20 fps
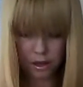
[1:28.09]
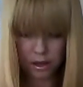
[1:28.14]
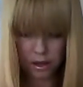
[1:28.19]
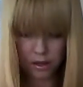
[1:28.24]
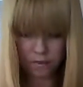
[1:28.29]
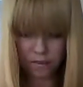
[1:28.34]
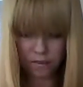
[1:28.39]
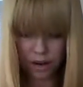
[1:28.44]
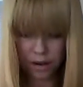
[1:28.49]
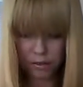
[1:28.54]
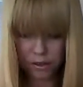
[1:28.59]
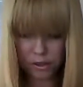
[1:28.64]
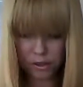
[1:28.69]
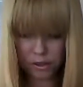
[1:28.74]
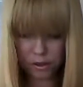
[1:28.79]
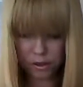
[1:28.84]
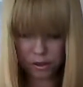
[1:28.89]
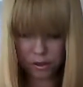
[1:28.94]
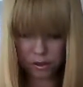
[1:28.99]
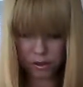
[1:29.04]
The fairy
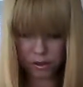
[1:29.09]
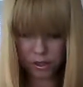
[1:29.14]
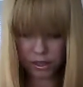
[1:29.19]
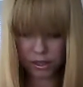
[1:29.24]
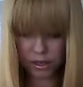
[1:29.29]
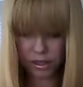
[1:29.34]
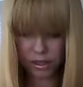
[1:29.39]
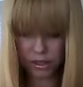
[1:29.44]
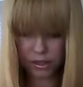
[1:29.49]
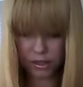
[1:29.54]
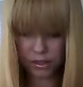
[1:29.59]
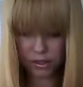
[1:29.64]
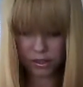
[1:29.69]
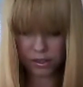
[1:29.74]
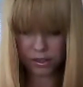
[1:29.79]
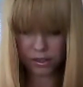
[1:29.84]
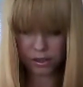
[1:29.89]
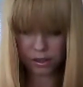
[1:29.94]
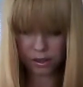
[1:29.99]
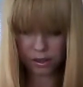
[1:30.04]
sword is
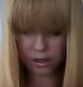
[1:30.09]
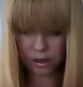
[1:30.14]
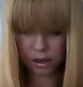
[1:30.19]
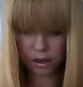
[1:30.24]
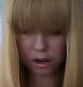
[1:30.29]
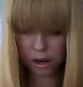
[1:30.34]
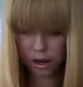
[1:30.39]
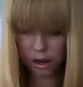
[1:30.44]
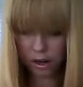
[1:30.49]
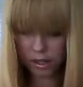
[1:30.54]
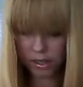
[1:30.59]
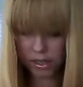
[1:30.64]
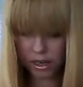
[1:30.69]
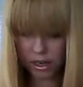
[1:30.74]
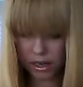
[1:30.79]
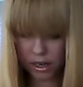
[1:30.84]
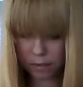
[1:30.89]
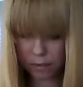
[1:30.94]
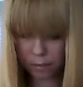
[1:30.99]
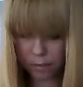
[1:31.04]
the
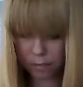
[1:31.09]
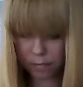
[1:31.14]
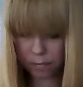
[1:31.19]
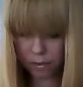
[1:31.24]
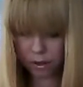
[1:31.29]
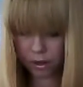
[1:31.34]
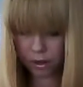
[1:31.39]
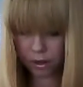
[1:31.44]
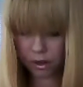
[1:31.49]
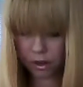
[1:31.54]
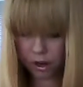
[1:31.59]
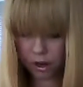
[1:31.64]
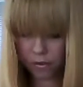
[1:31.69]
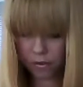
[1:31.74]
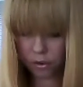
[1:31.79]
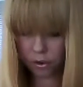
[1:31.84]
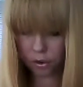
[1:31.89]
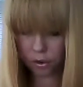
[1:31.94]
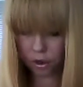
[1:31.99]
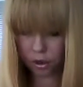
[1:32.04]
archetype of
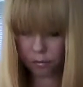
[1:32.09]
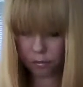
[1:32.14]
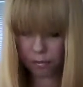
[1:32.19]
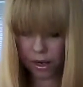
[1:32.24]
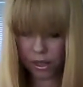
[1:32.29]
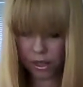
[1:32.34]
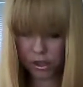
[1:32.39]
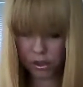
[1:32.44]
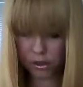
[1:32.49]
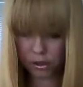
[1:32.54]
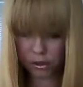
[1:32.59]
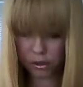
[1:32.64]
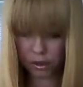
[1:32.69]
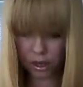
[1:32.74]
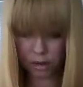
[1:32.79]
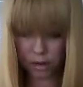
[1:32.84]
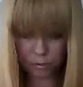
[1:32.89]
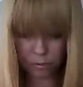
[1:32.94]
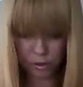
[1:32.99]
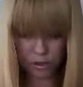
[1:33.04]
all magical
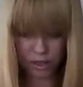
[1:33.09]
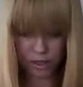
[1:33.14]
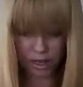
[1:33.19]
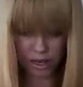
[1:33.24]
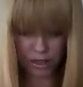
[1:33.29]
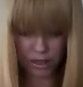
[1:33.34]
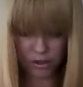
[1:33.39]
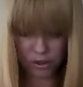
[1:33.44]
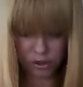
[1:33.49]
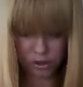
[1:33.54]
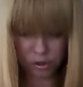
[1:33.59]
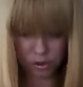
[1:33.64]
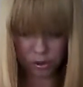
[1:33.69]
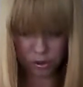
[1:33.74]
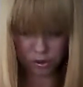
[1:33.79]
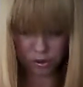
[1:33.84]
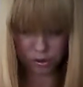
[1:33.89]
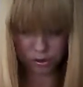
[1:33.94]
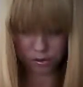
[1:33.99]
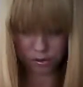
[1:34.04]
and mundane
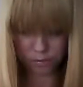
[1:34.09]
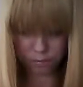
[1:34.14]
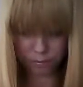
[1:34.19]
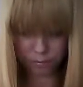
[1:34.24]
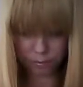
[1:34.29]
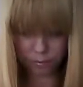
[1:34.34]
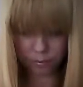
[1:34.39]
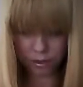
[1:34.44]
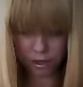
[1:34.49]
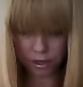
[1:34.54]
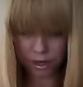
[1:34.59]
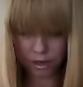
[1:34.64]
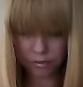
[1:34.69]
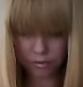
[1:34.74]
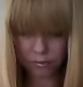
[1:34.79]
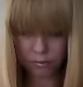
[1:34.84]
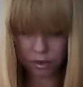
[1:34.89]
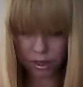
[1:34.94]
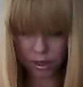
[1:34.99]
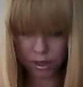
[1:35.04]
swords,
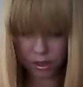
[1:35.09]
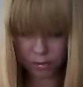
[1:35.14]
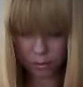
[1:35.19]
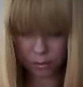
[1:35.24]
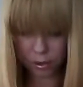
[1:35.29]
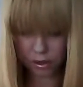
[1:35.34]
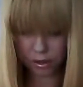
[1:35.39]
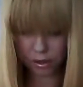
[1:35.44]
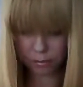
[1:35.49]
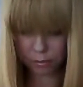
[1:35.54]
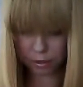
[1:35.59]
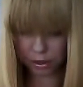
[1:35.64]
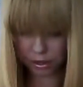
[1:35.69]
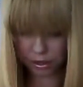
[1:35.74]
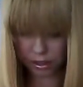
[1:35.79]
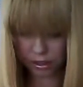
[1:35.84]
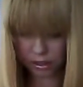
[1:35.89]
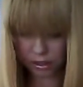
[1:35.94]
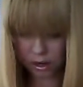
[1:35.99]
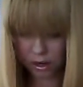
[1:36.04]
and written upon the
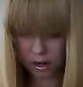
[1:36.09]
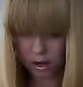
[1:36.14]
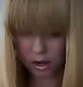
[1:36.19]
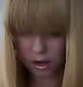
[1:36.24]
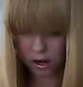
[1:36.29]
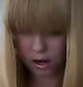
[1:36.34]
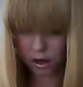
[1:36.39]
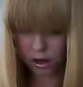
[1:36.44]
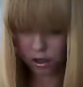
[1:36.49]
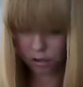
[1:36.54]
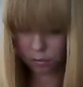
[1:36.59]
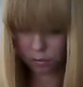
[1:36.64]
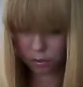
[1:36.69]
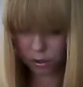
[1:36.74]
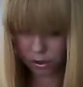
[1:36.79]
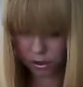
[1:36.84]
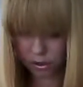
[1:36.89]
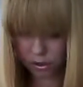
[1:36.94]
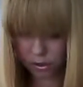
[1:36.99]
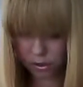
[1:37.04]
blade are the
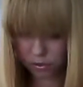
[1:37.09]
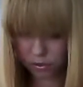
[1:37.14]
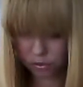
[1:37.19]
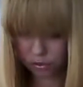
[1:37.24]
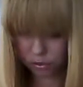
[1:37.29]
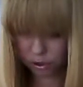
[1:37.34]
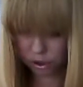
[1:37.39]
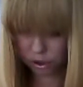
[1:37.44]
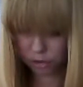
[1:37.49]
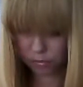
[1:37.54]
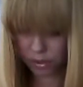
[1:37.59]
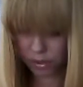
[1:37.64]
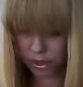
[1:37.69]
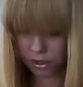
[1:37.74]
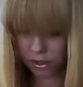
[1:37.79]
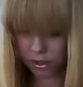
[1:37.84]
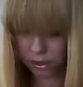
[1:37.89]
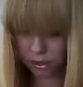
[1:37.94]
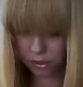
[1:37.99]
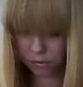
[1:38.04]
words, "Draw me
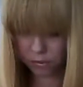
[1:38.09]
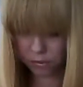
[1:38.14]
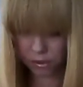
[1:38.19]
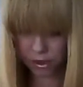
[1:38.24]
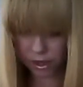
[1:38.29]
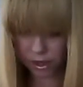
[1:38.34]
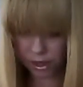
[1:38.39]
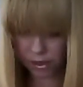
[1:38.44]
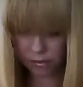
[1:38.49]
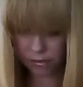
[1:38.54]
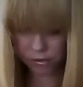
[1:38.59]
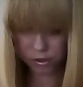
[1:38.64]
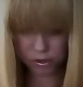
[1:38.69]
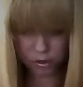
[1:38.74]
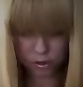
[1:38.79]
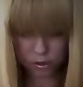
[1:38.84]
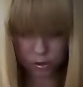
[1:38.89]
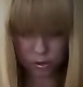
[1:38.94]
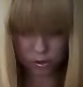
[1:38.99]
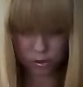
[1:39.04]
not without
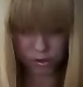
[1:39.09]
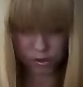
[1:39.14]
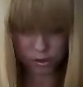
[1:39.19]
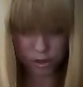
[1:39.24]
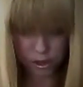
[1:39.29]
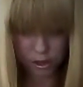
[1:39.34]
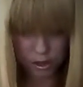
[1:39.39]
cause,